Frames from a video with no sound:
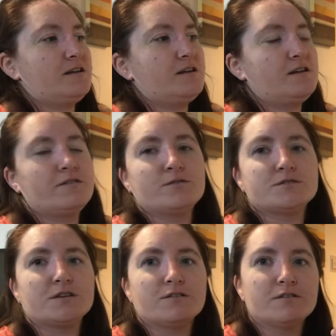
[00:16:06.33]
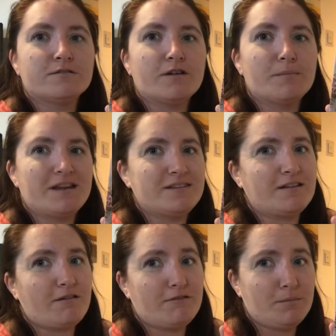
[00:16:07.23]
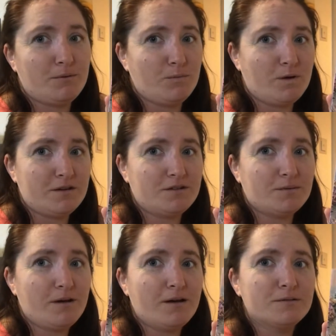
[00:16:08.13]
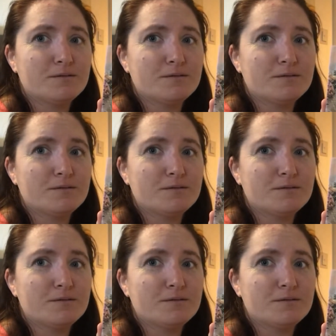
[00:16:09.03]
I've also got the romantic ribbon one as well.